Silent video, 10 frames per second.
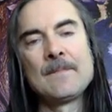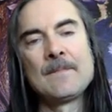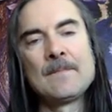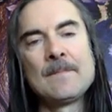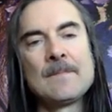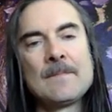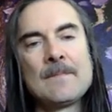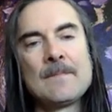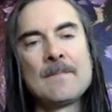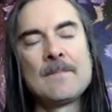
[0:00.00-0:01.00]

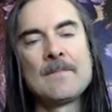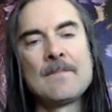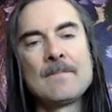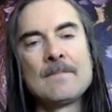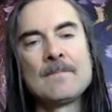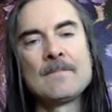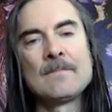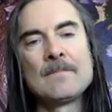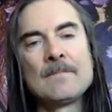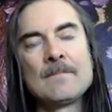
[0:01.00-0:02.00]

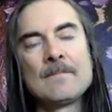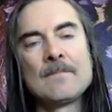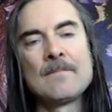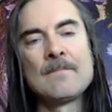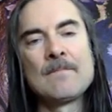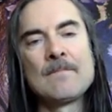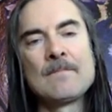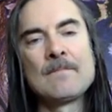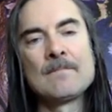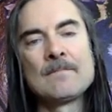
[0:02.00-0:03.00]

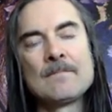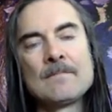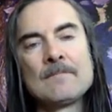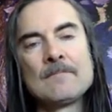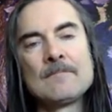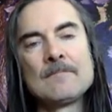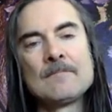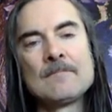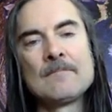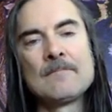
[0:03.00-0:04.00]

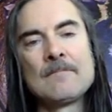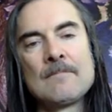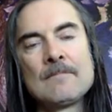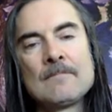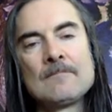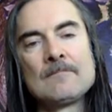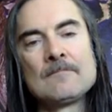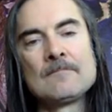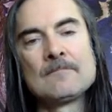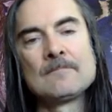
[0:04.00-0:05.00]

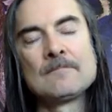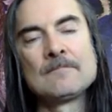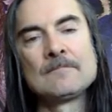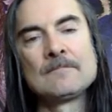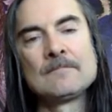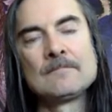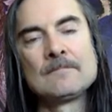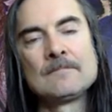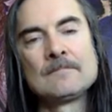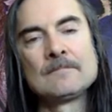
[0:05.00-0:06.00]

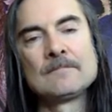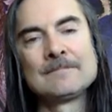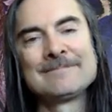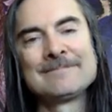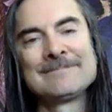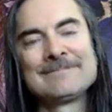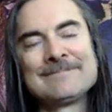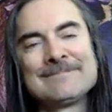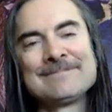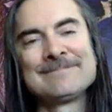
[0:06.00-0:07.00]

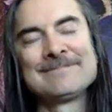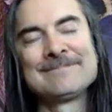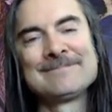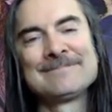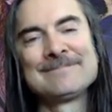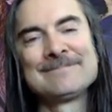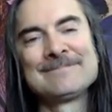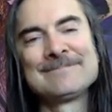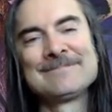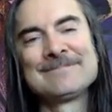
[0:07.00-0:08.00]
(silent)